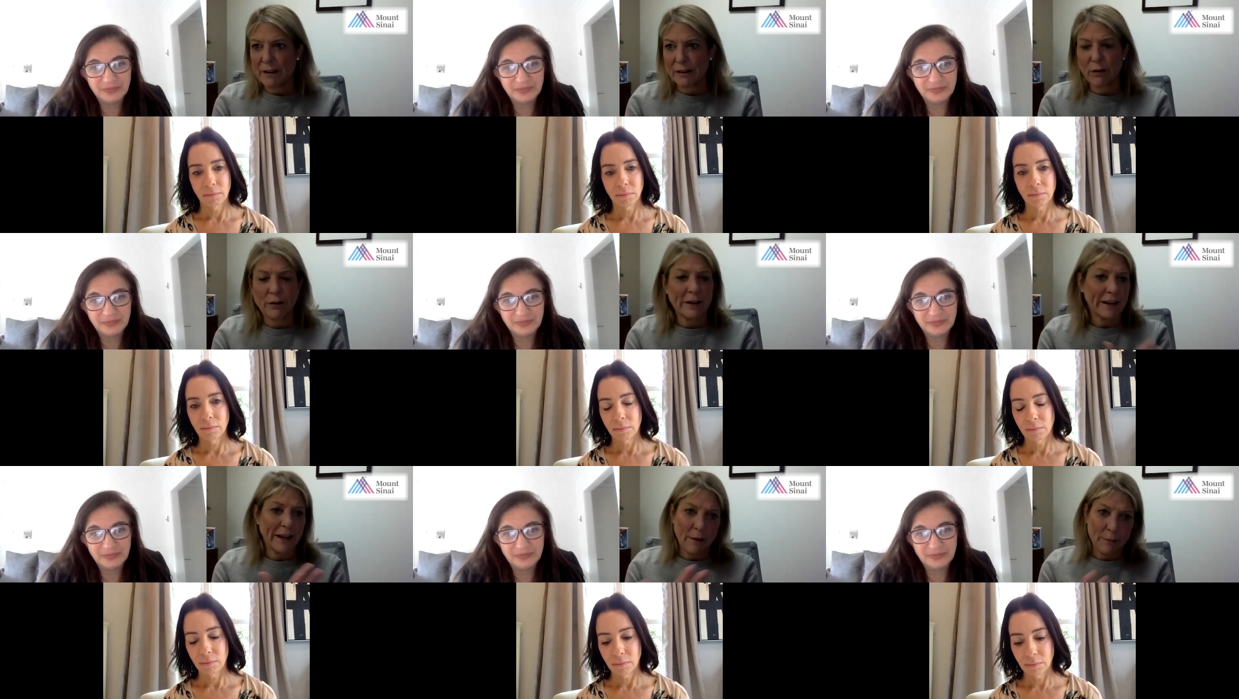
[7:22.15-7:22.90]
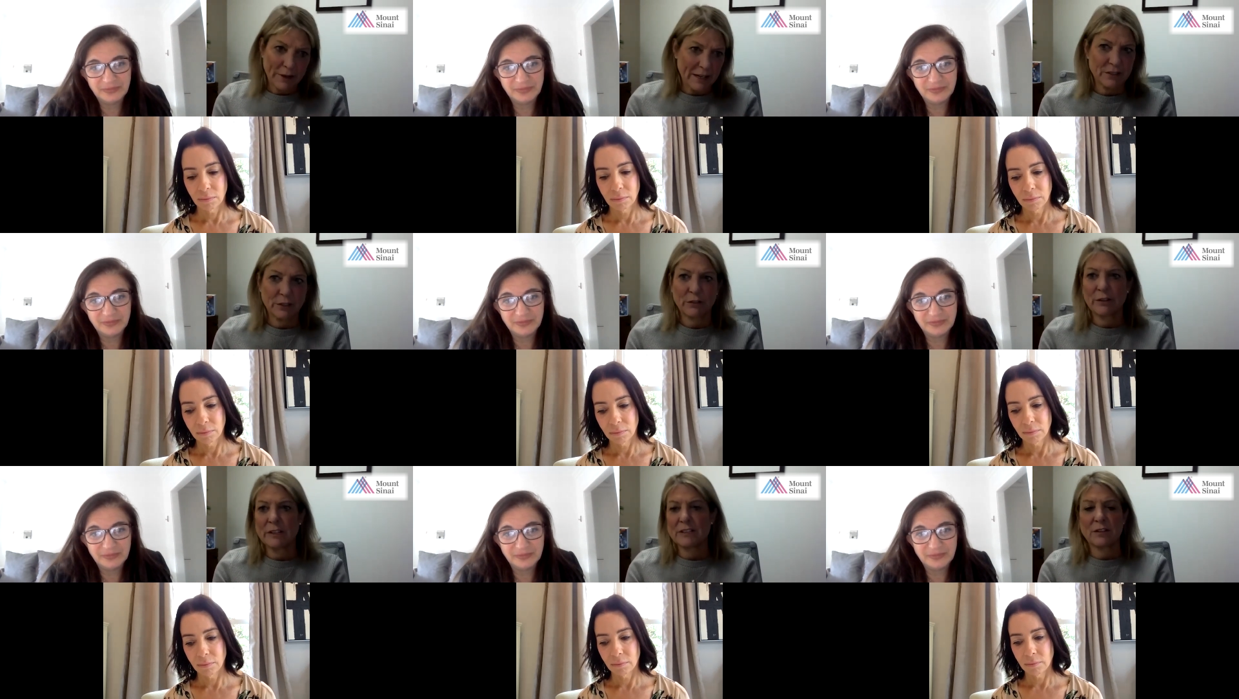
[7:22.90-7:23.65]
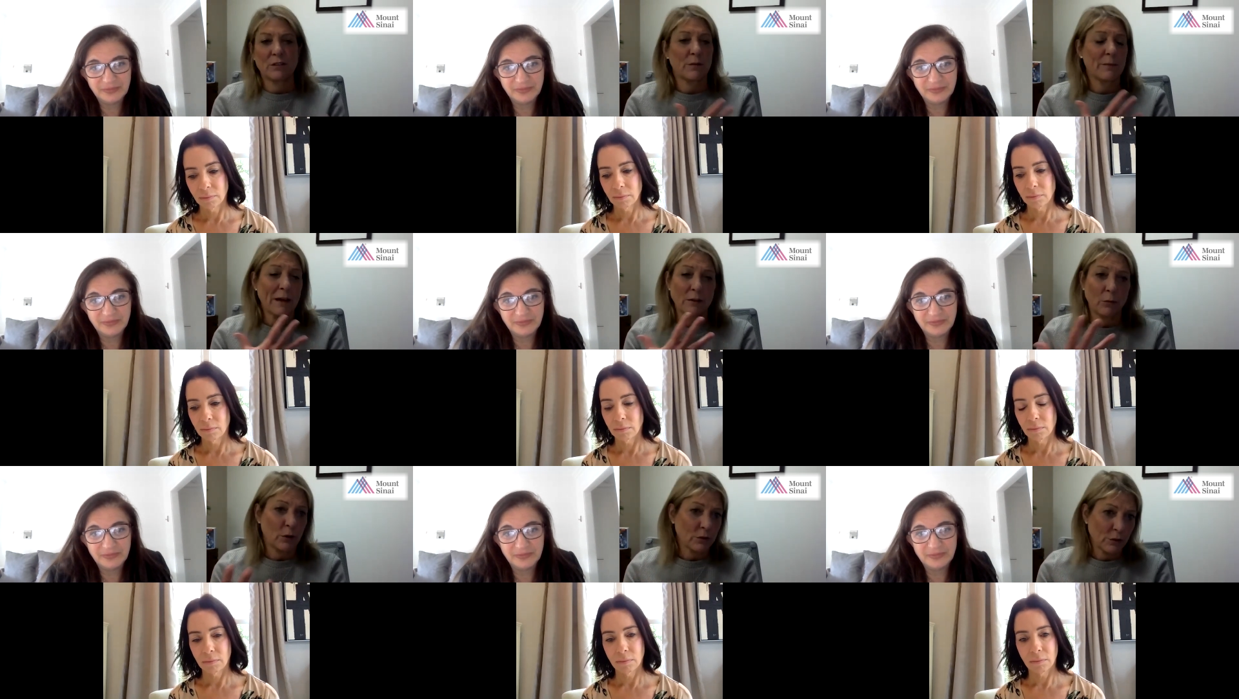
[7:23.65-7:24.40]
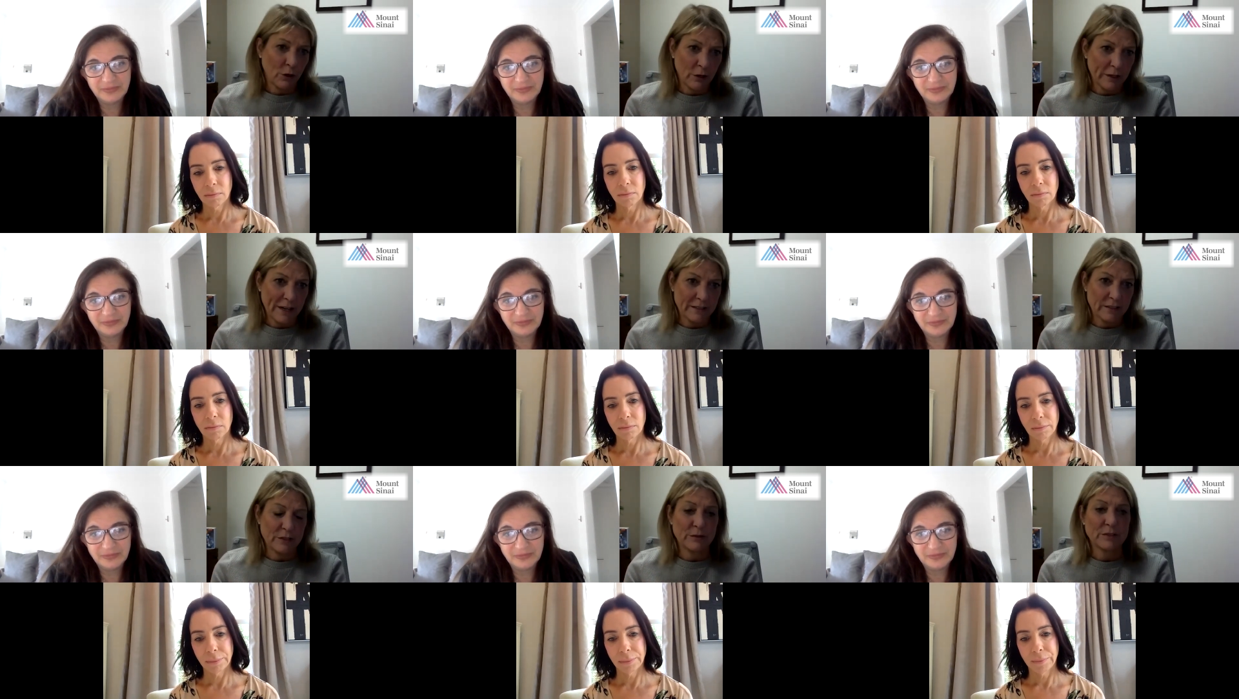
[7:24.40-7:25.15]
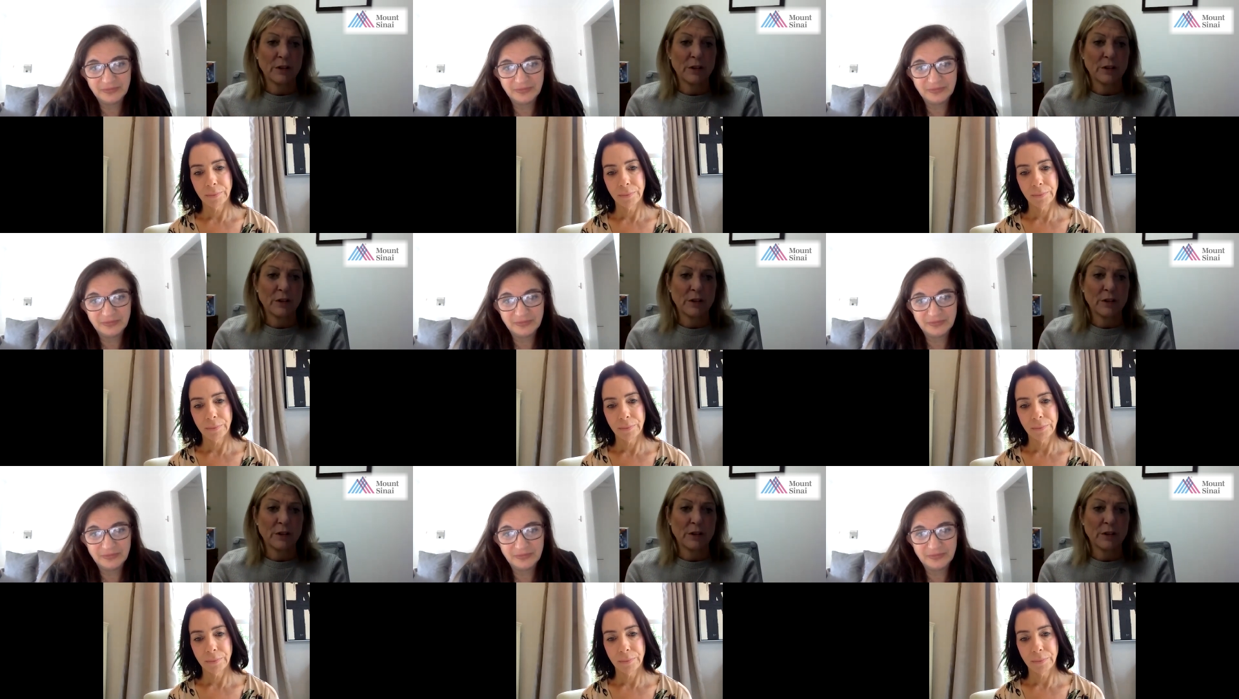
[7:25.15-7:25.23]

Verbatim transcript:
Speaker 1: The cardiac output has to increase, so the amount of work the heart has to do.